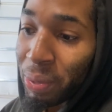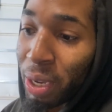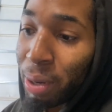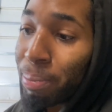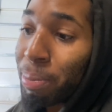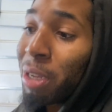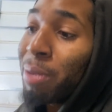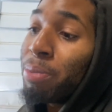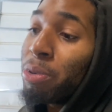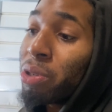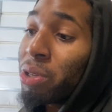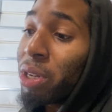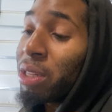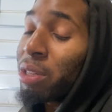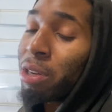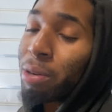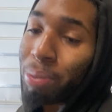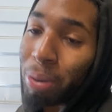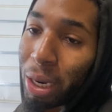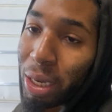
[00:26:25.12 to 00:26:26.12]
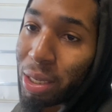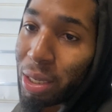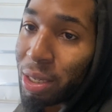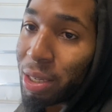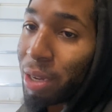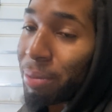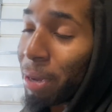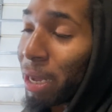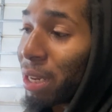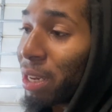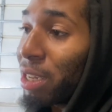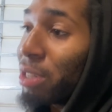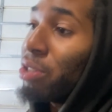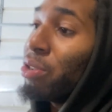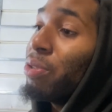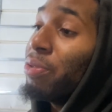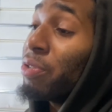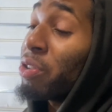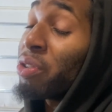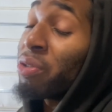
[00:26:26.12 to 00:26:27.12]
people set their prices up how they do
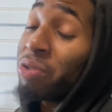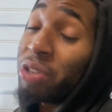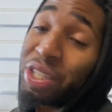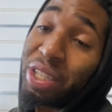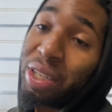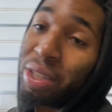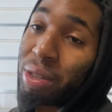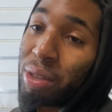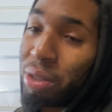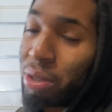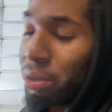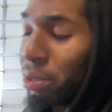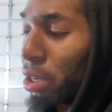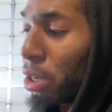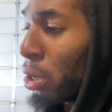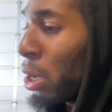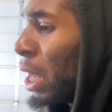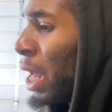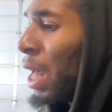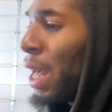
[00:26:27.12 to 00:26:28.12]
for a reason, you know?